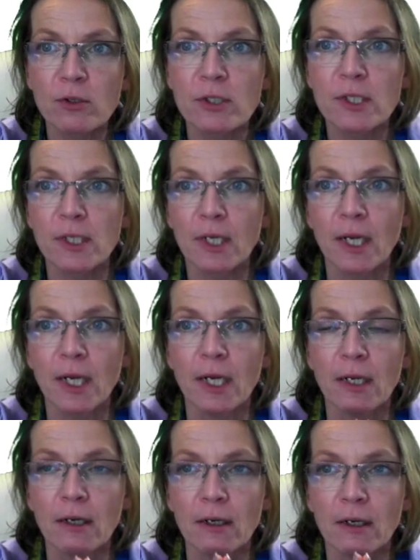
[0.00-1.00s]
because
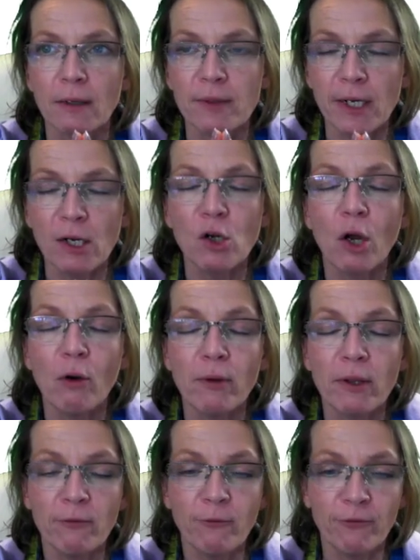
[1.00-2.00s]
then you
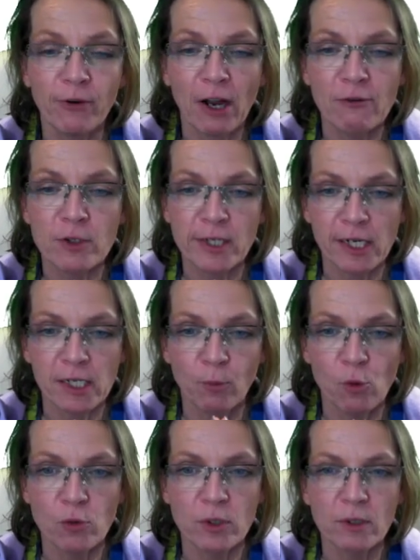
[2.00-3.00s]
know when the file was
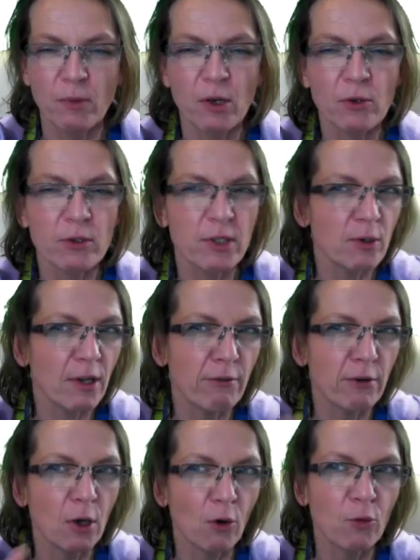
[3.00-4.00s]
exported, because
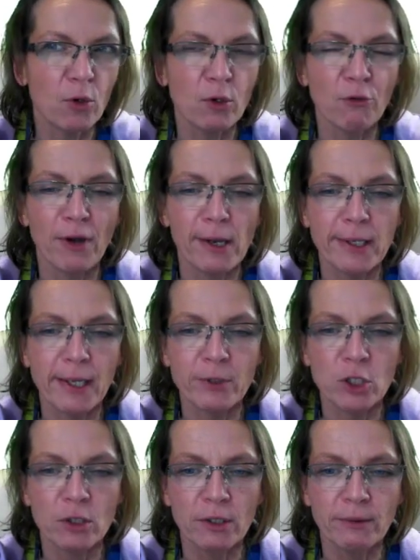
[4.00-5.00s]
you never know what your
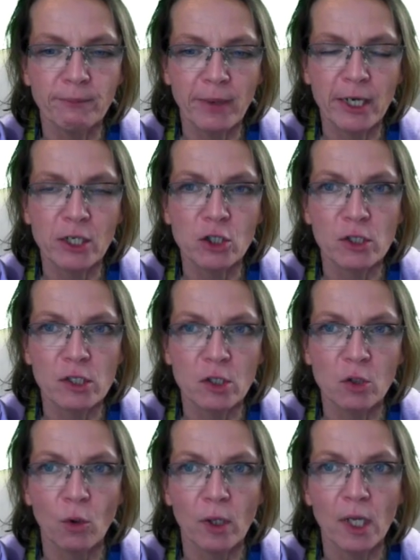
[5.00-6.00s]
file
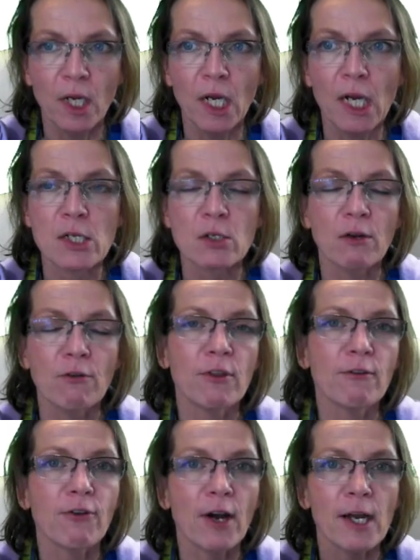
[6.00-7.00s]
manager is doing.
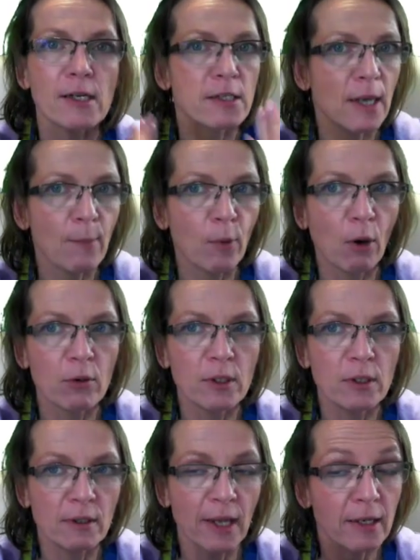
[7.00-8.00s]
So if the file is
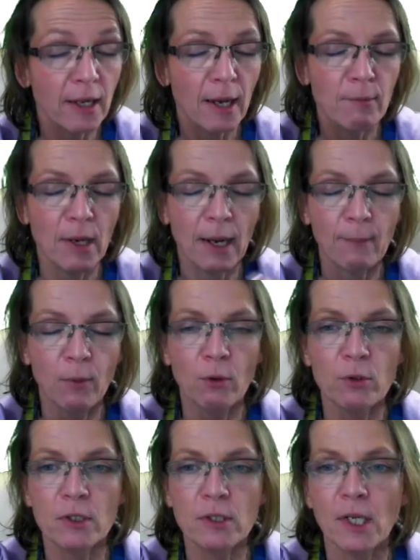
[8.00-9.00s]
uploaded, that can be
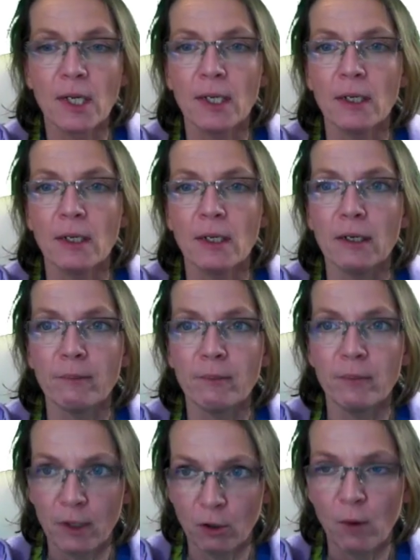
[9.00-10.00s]
uploaded,
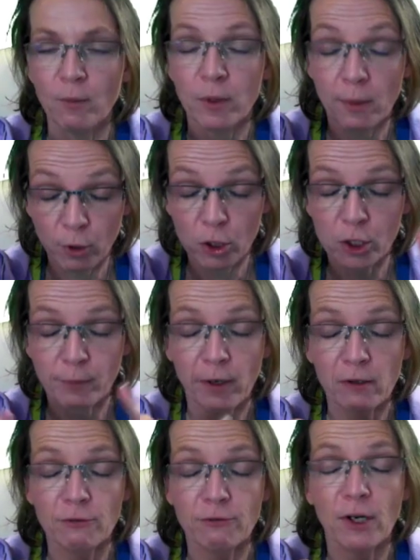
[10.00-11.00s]
the
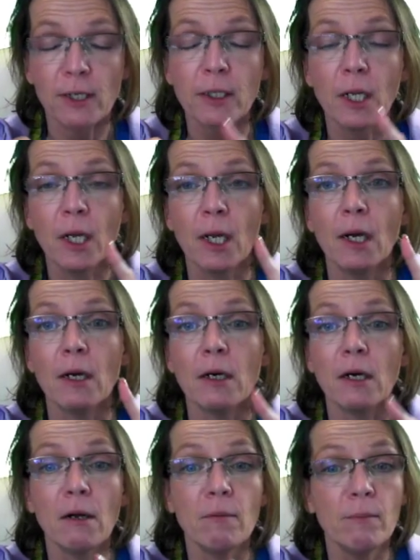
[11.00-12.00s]
project bundle file,
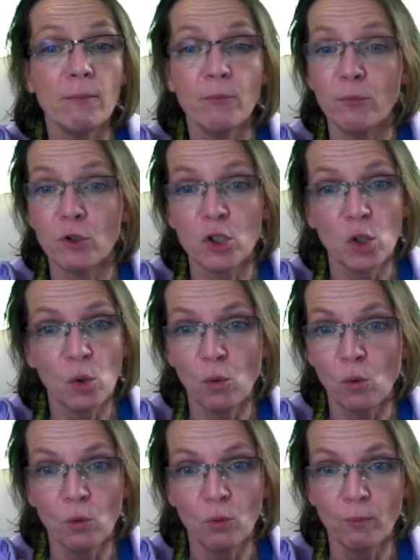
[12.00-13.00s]

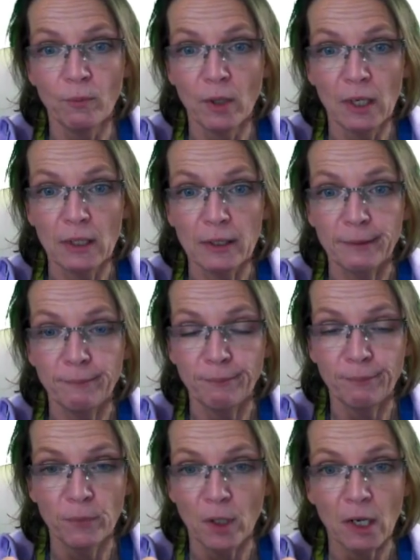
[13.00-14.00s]
to
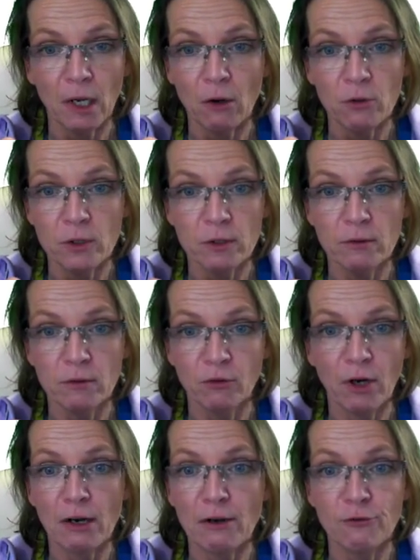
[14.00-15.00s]
a cloud
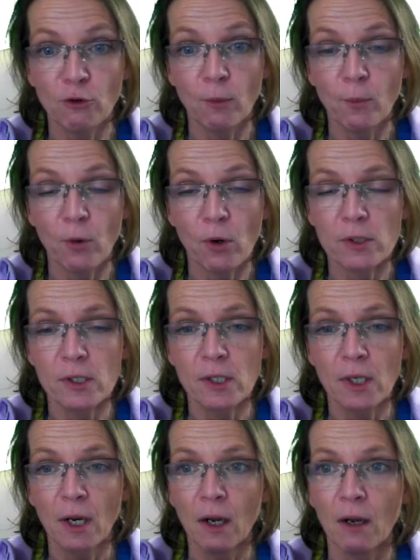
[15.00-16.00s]
drive,
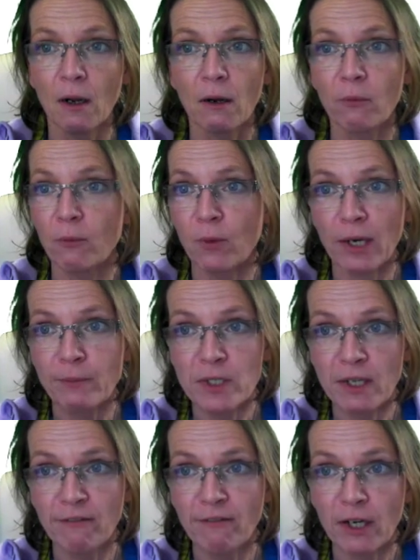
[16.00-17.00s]
Dropbox,
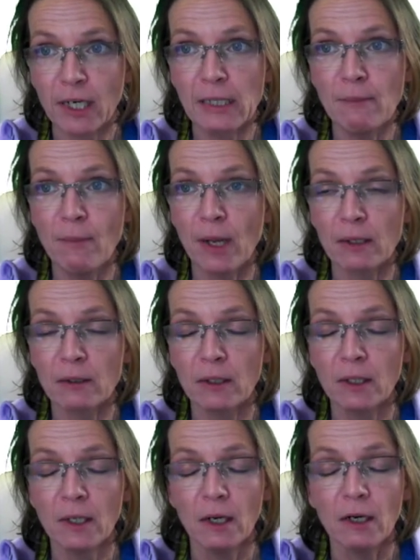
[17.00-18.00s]
can be sent via
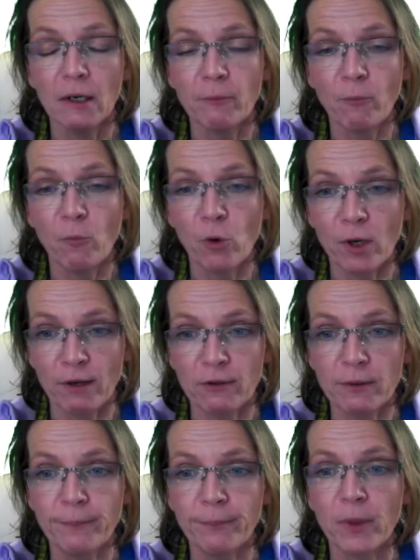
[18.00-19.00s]
email,
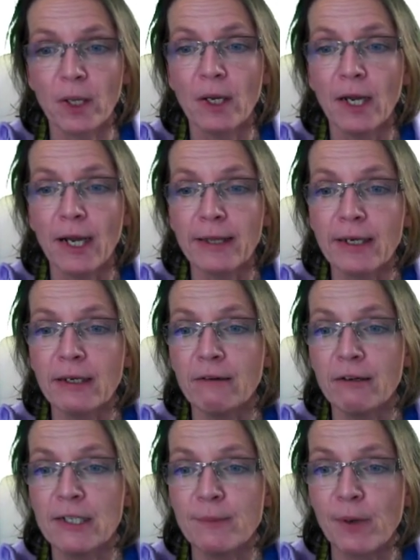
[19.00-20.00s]
whatever. And
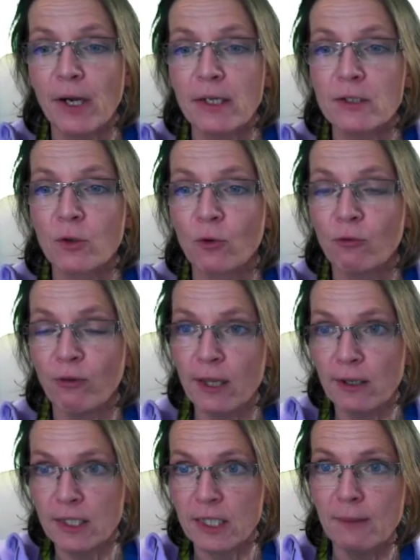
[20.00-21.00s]
then it depends
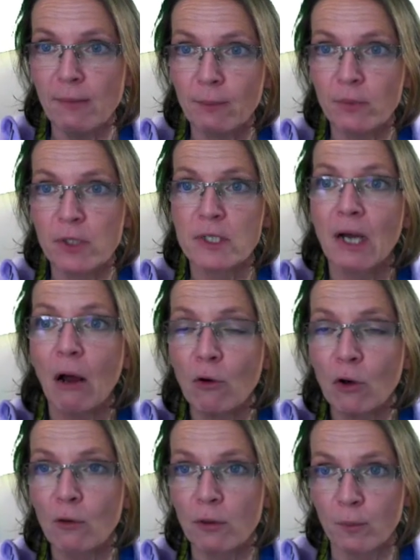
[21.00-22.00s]
on when the team
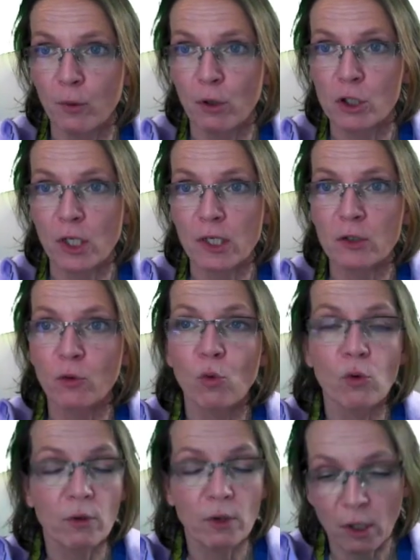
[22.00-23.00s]
members download the
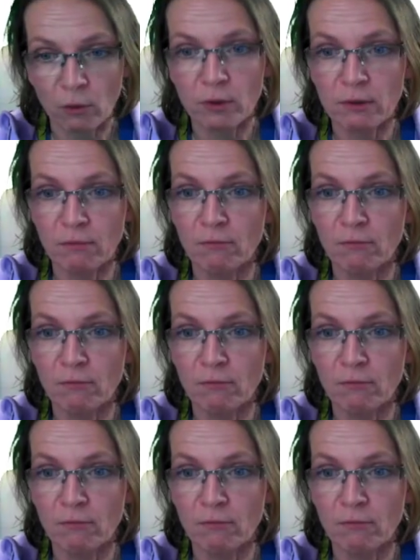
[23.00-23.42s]
project or,